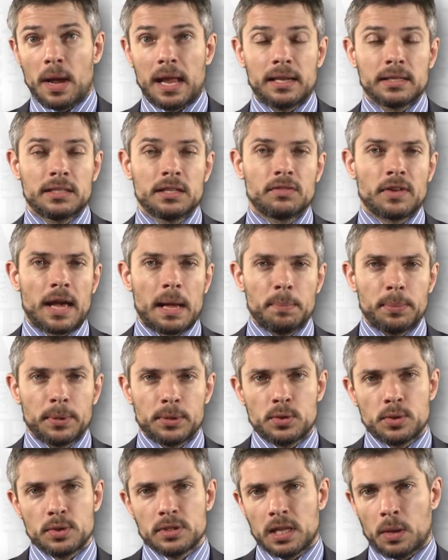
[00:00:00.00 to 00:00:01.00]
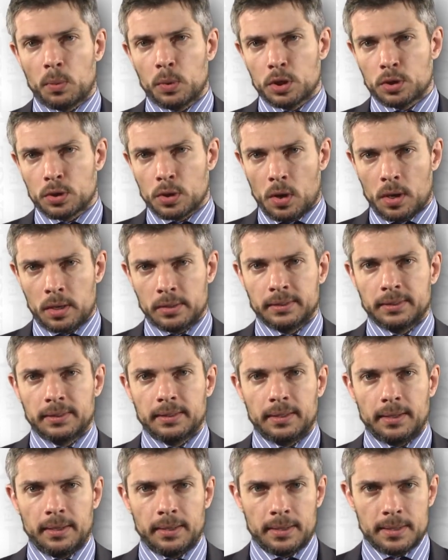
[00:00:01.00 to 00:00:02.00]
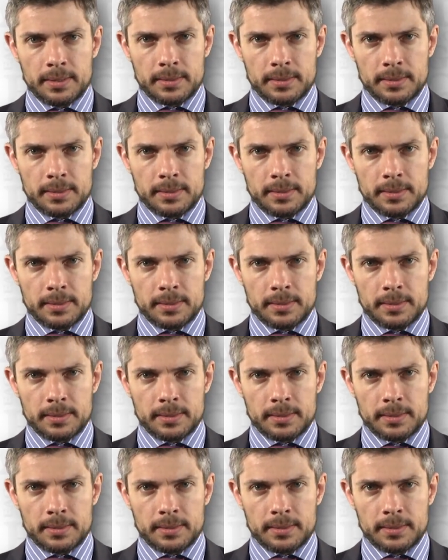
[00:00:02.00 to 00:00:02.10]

relative amplitudes that we saw in